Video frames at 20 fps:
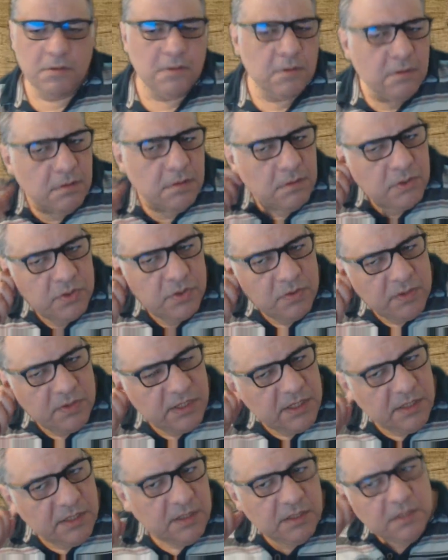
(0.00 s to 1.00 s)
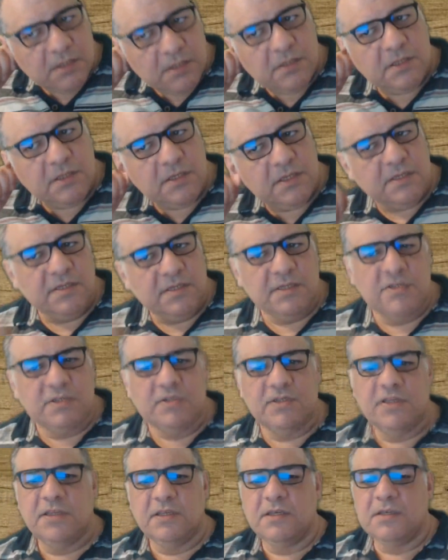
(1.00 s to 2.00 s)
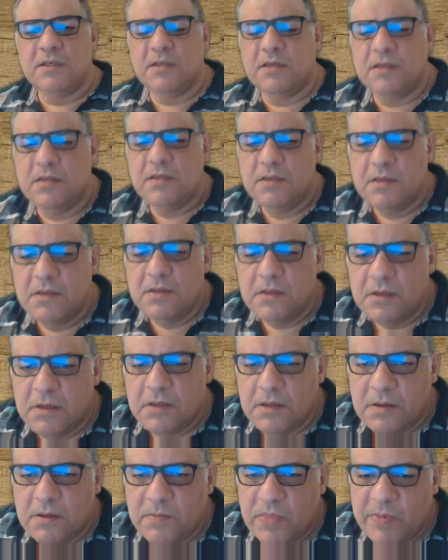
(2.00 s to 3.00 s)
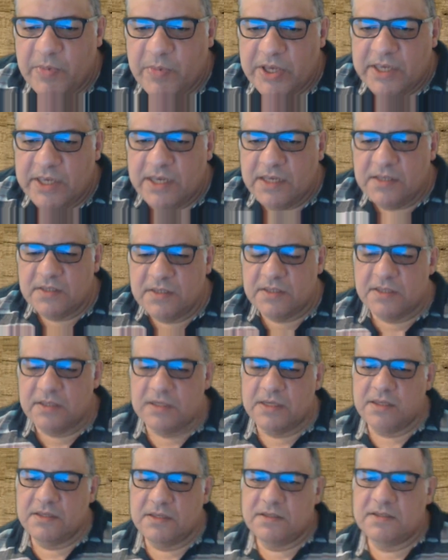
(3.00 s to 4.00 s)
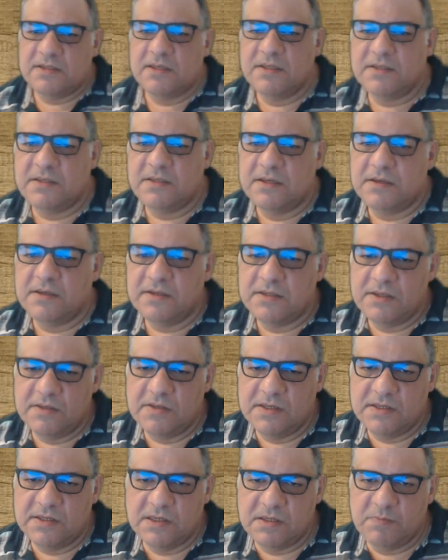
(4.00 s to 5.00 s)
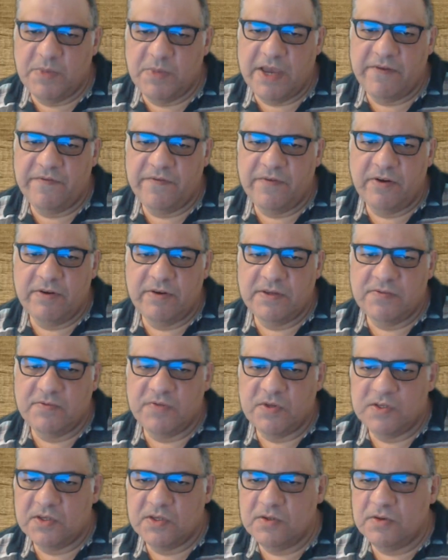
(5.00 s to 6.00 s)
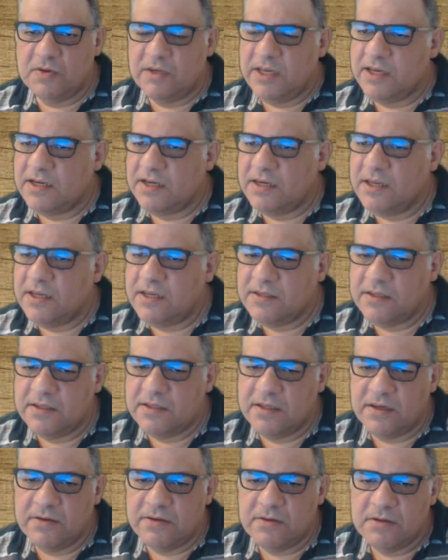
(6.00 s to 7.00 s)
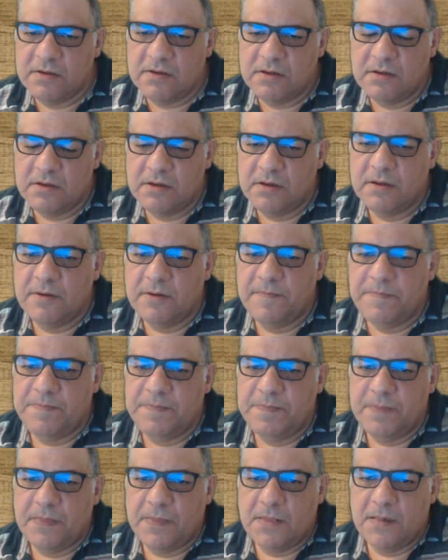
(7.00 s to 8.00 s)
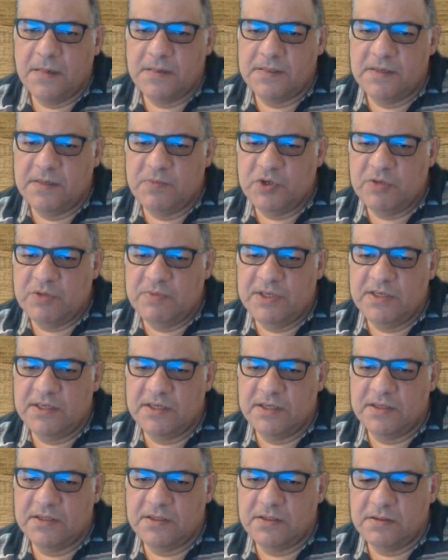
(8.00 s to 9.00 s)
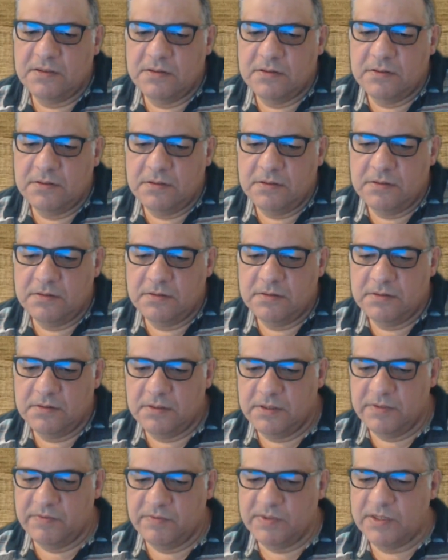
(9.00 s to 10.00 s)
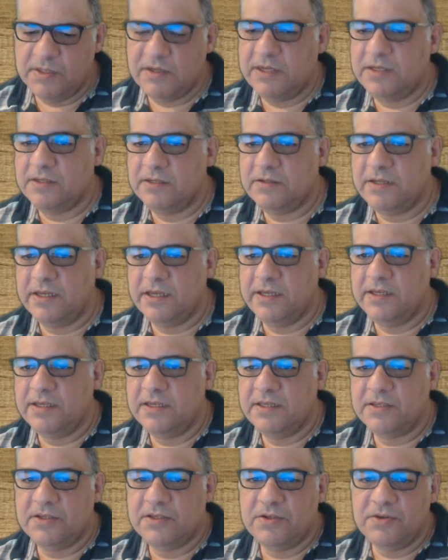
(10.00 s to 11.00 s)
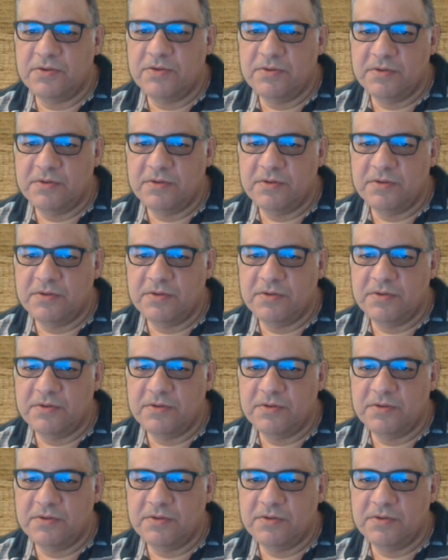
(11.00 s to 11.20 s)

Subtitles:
Surely this is interesting, but my king's still in the centre, so there's this backfire. His rooks are not yet connected though. So bishop d6. Oh, he's resigned. Okay, that's cool.